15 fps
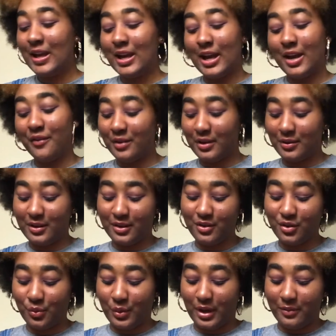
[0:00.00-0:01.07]
I don't know
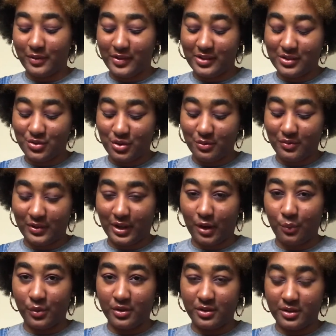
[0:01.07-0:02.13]
why, but I had this dream of like I
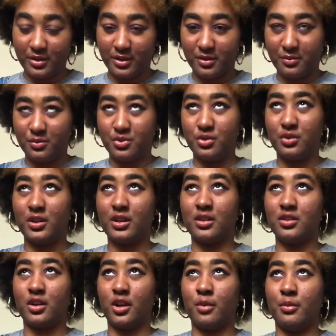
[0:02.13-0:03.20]
wanted to do like a
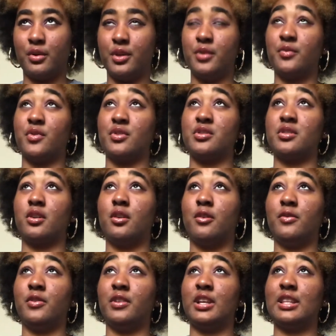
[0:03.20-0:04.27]
documentary based off
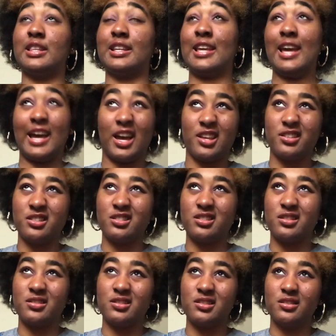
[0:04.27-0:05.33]
of like the caste
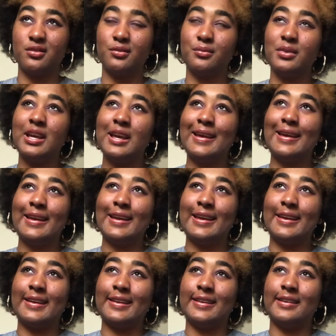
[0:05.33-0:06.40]
system
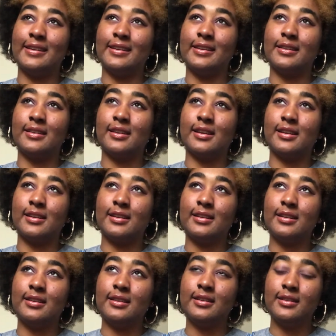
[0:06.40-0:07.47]
in
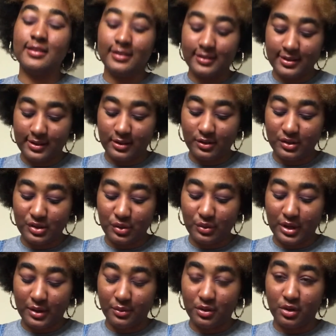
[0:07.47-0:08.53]
India, and I don't know why
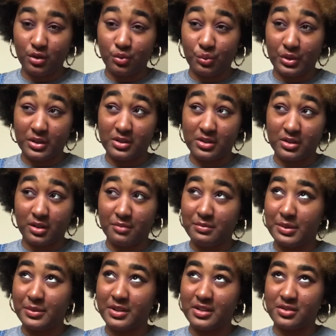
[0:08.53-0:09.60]
I would call it Red Sun.
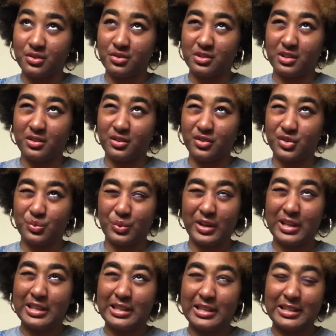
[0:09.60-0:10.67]
Maybe because their sun looks
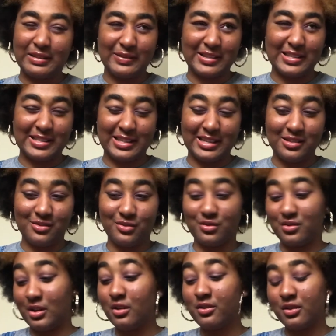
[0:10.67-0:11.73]
red, and when it sets, or I don't
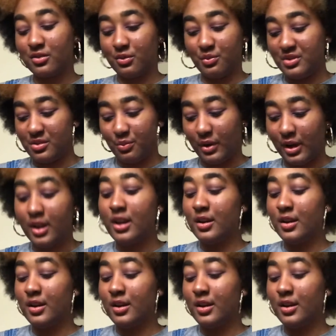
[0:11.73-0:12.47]
know. There's a reason why.